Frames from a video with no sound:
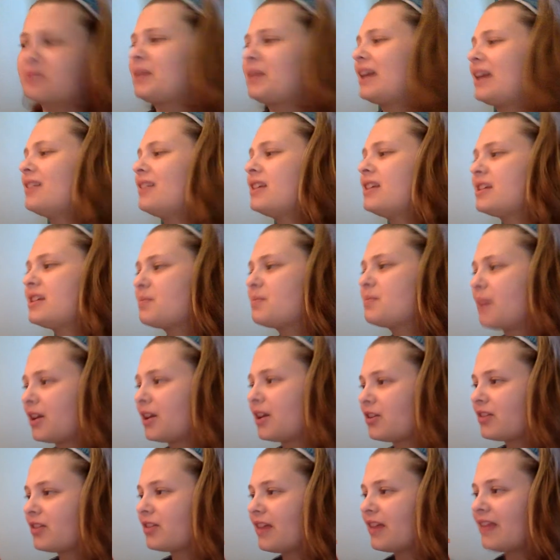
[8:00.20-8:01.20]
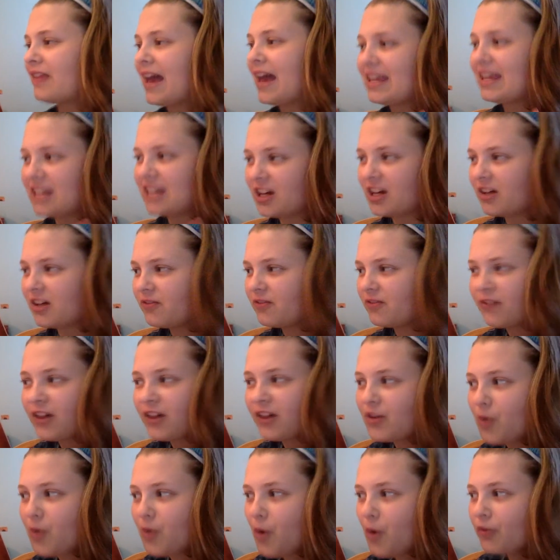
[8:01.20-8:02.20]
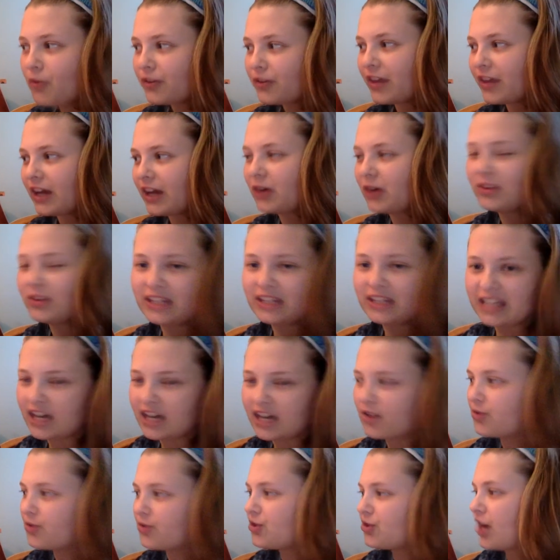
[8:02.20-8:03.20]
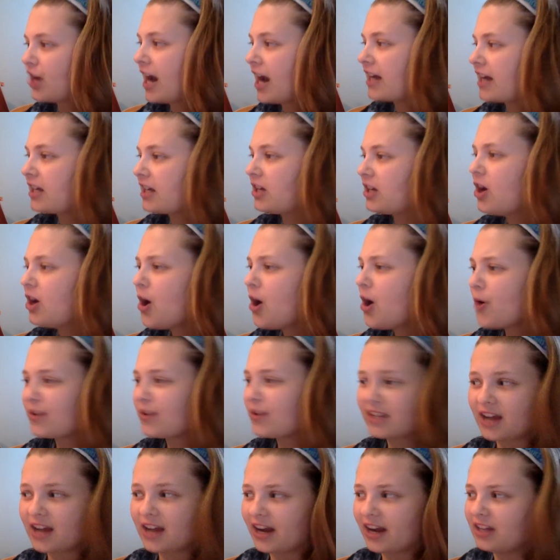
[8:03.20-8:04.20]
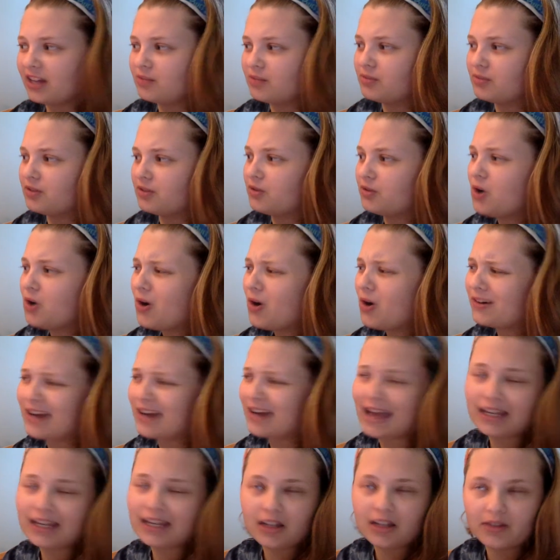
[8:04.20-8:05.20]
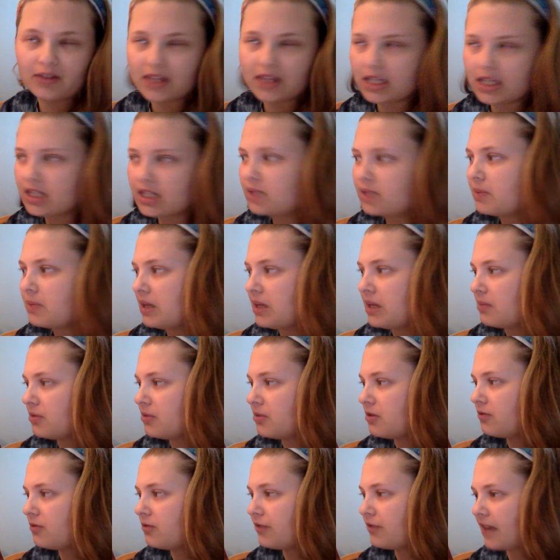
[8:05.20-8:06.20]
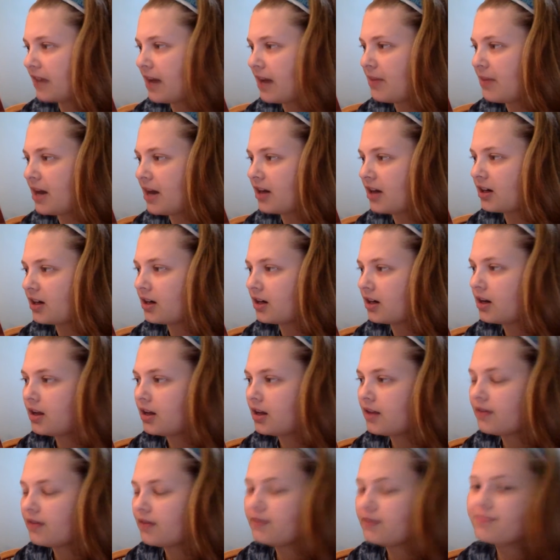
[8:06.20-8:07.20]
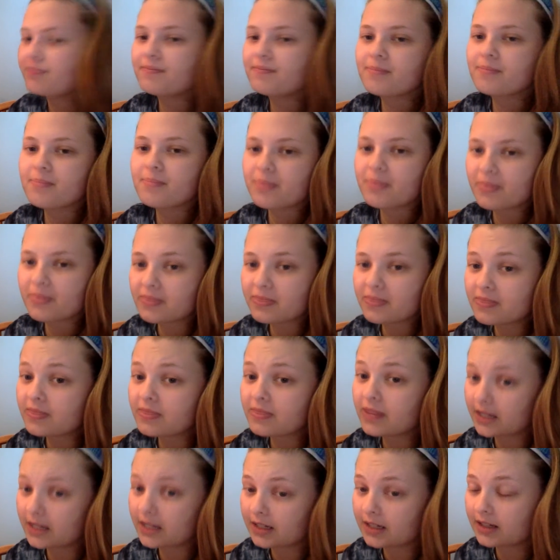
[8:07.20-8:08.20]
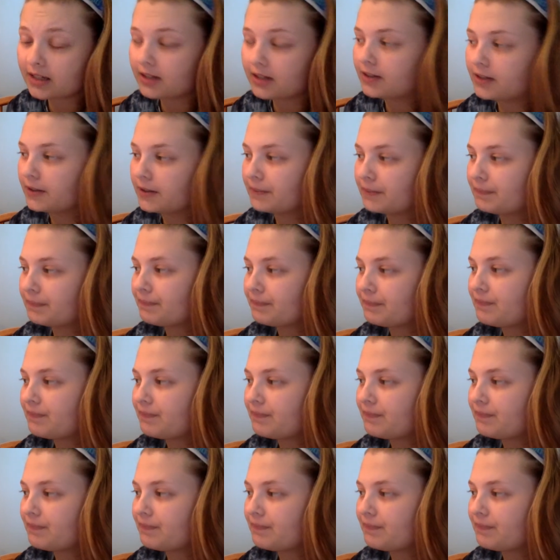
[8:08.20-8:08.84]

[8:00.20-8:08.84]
but at least better than that fellow over there in the yellow jacket, or the guy in blue, or any of these people, for that matter. Then it hit him.